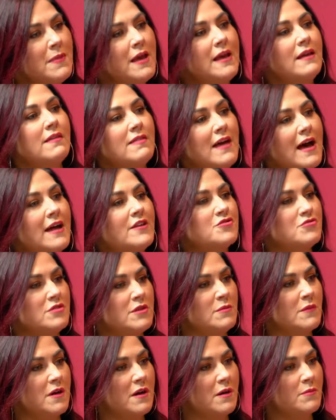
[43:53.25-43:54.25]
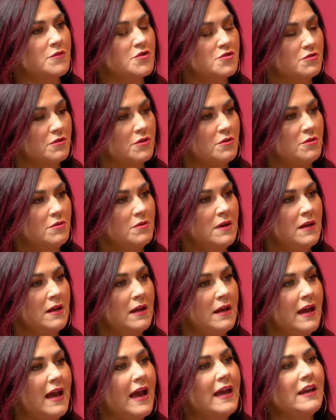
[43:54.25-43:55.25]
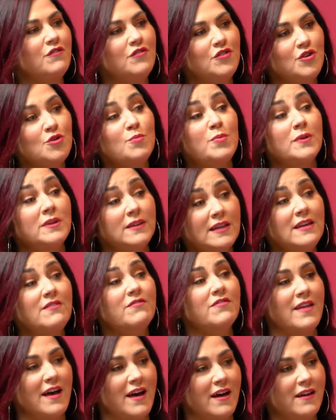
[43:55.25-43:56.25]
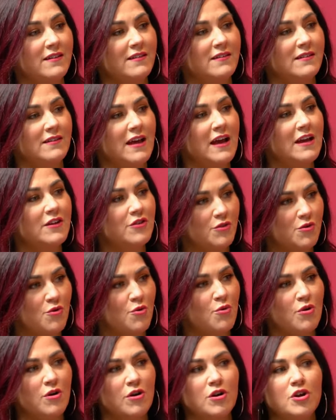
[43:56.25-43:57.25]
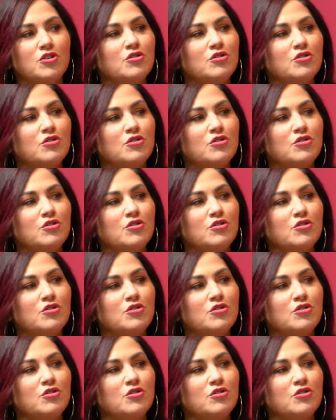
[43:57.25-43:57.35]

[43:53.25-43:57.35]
make that dream come true and if you believe that at your core,